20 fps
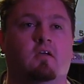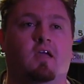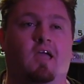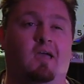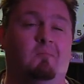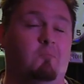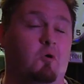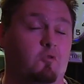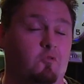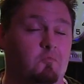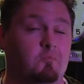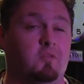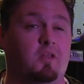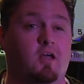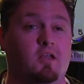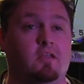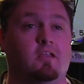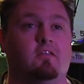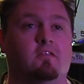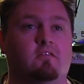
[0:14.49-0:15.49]
and most
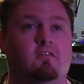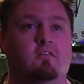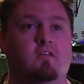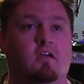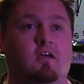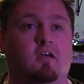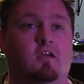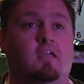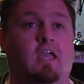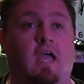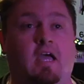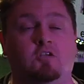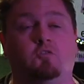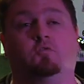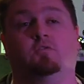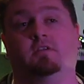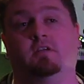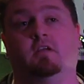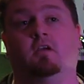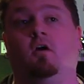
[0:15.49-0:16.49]
bloodiest
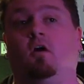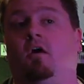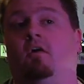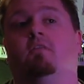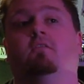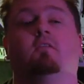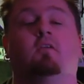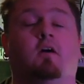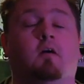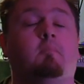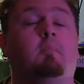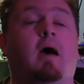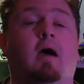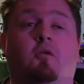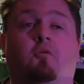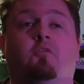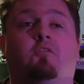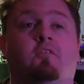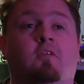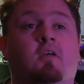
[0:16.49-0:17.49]
casualty-caused
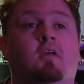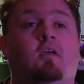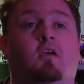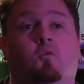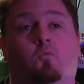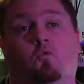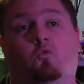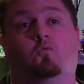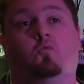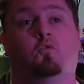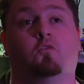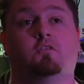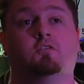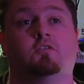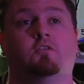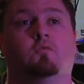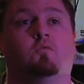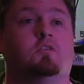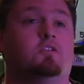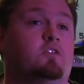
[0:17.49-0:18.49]
battles in World War
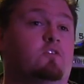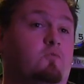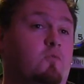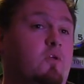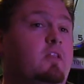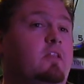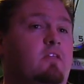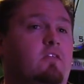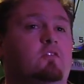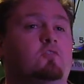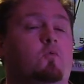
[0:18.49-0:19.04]
II, which is really the